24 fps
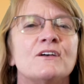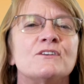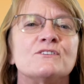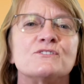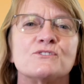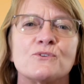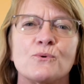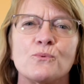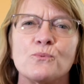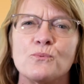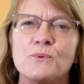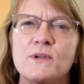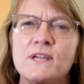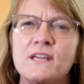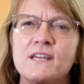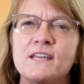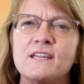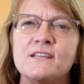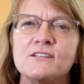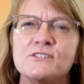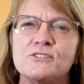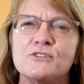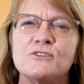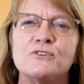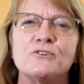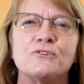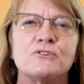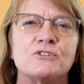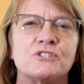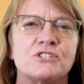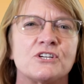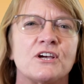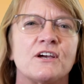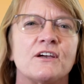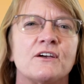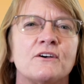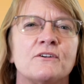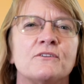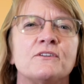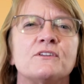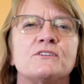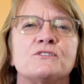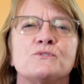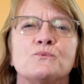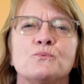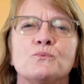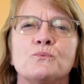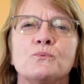So reading to your child
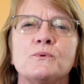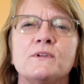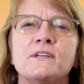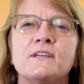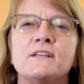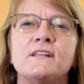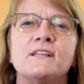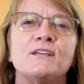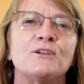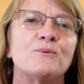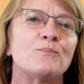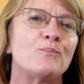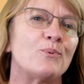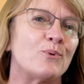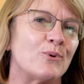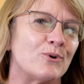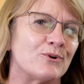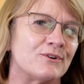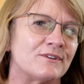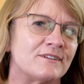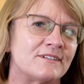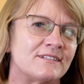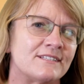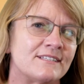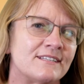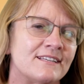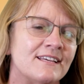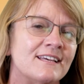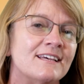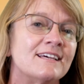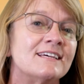is really important